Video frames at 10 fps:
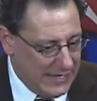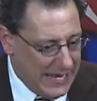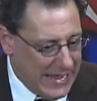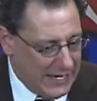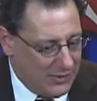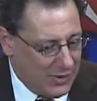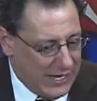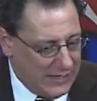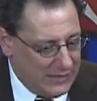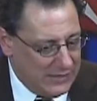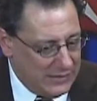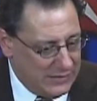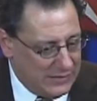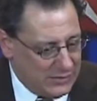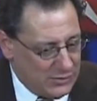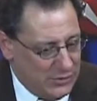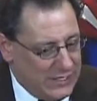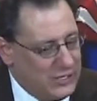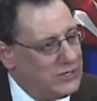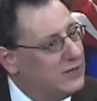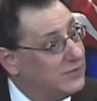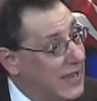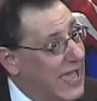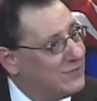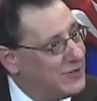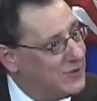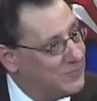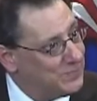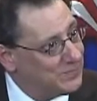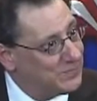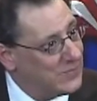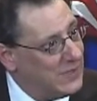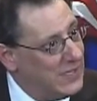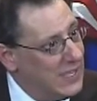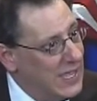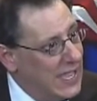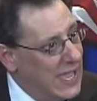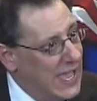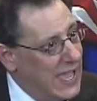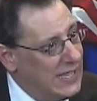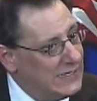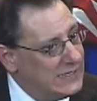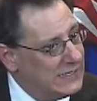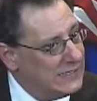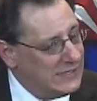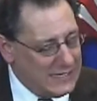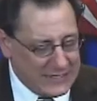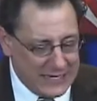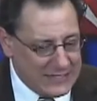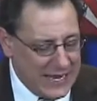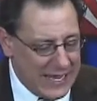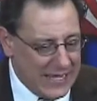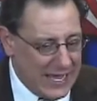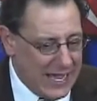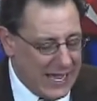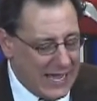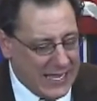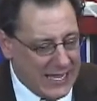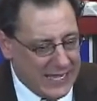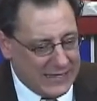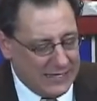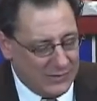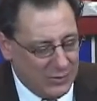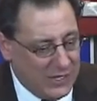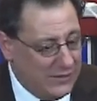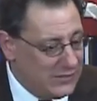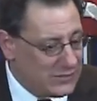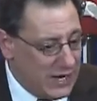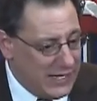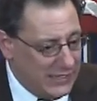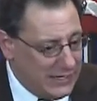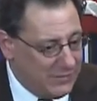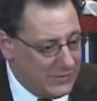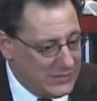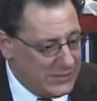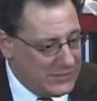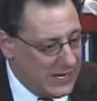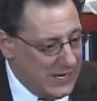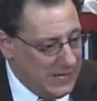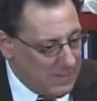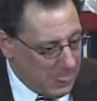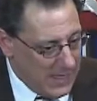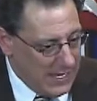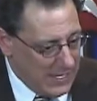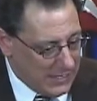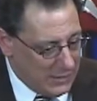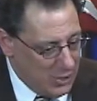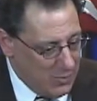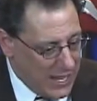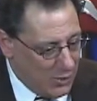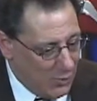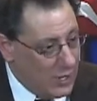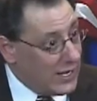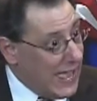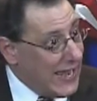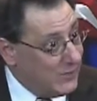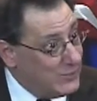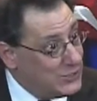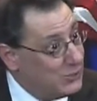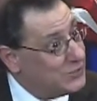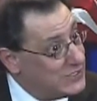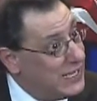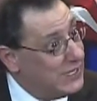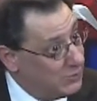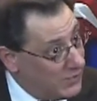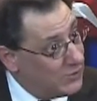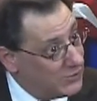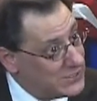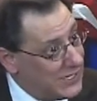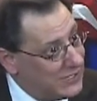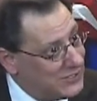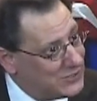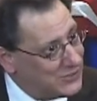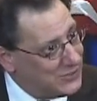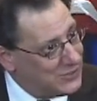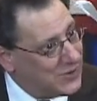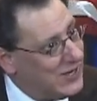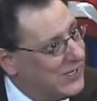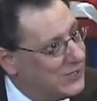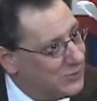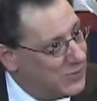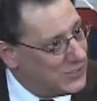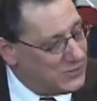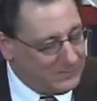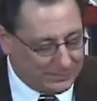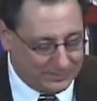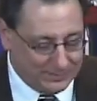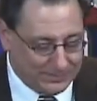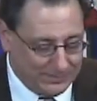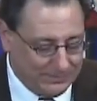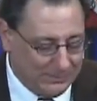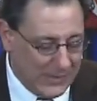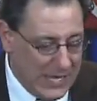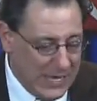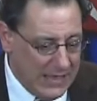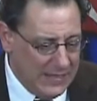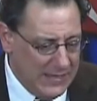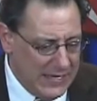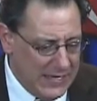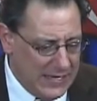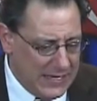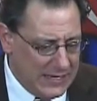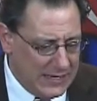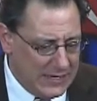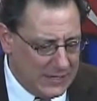They had a great tradition of laughter. And as I say, I think really the striking difference is no matter what language it was in, whether it was English or Ukrainian or Russian, the